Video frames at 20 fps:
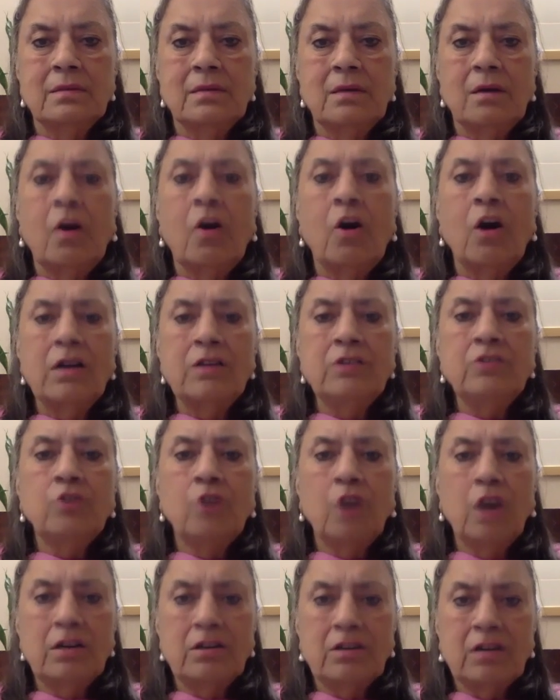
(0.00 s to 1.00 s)
Or
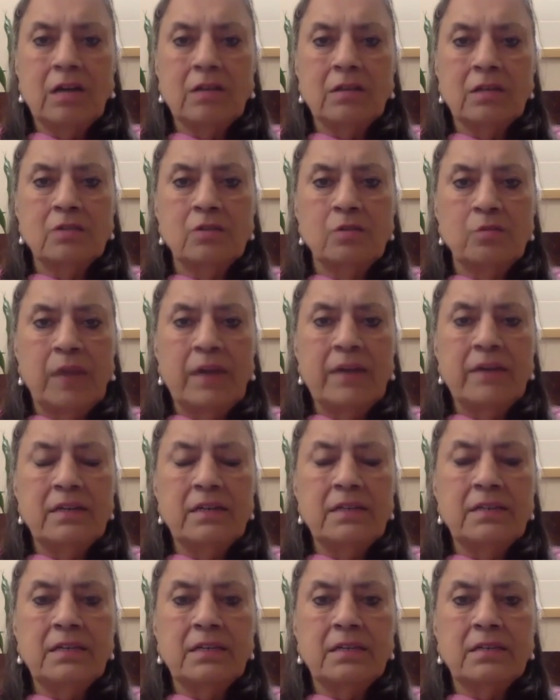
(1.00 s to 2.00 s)
enjoy it rather, you might
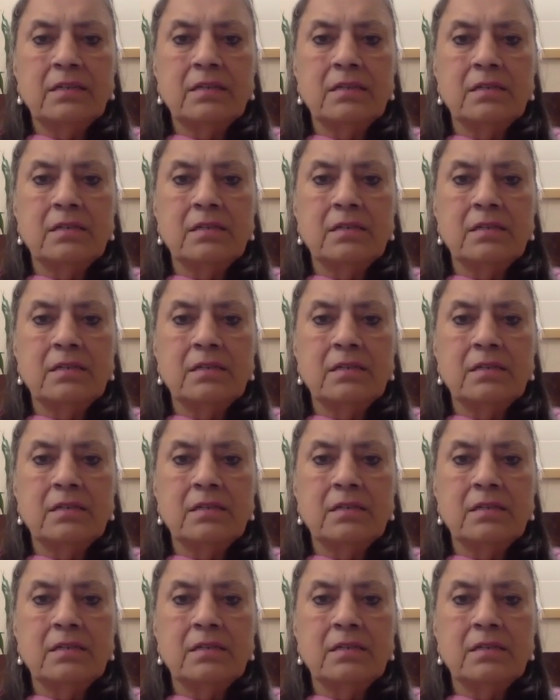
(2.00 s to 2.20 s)
eat it.